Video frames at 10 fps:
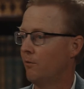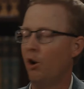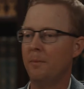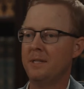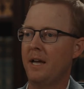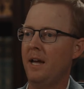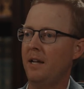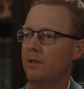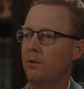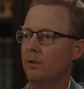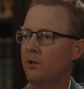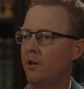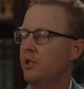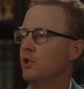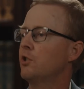Romans 8, the whole
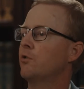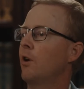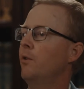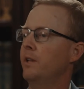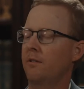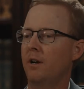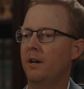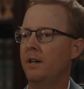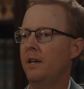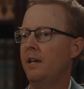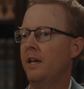creation is groaning, right?